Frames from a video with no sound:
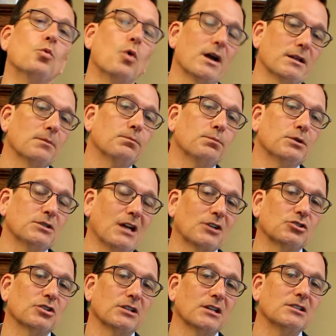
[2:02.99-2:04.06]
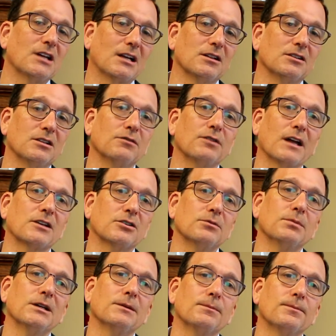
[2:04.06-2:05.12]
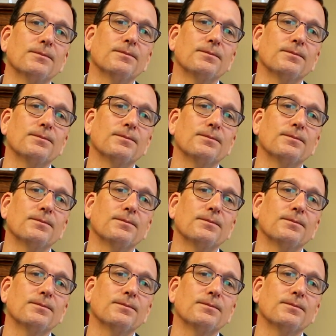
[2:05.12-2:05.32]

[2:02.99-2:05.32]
what potentially a title defect could be.